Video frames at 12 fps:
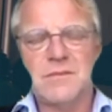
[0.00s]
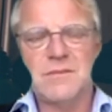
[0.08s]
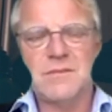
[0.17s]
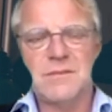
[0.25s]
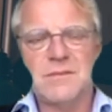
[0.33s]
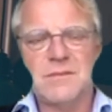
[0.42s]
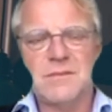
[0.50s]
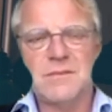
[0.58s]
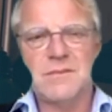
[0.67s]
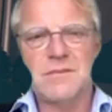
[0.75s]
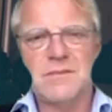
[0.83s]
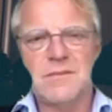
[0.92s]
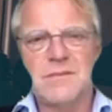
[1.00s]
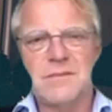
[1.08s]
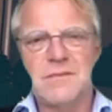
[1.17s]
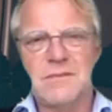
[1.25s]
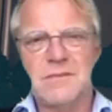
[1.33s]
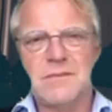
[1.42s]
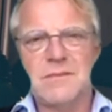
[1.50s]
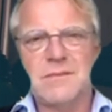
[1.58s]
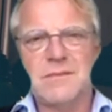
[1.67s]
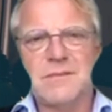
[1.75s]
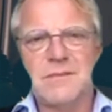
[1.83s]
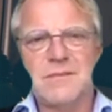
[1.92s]

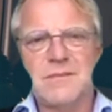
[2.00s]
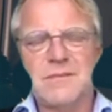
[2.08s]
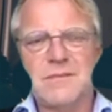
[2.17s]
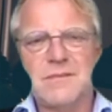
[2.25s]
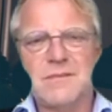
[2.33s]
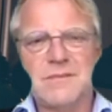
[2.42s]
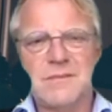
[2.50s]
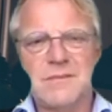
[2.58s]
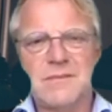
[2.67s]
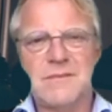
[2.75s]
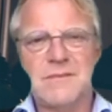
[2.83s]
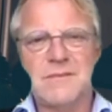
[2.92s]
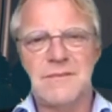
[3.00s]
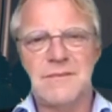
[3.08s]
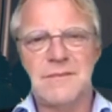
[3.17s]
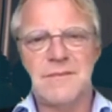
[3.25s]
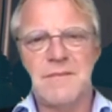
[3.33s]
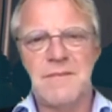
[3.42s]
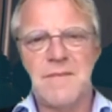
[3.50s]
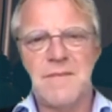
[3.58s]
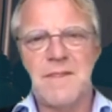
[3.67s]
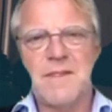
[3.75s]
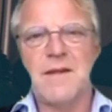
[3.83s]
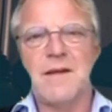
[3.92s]

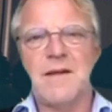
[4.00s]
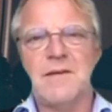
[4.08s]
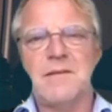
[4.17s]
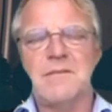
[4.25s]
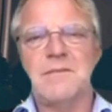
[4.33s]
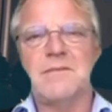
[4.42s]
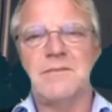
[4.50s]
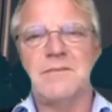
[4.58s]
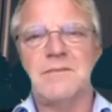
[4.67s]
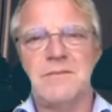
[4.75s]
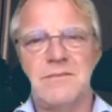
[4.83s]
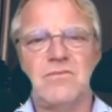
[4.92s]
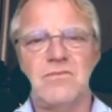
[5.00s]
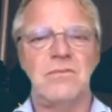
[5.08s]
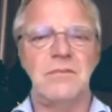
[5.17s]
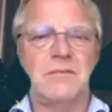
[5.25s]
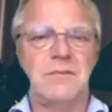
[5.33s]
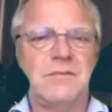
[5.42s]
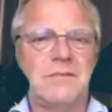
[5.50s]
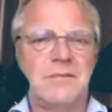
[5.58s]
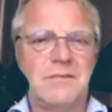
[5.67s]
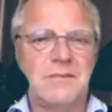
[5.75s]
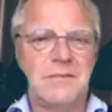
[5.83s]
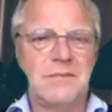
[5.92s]

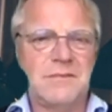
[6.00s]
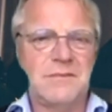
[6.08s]
This person isn't speaking.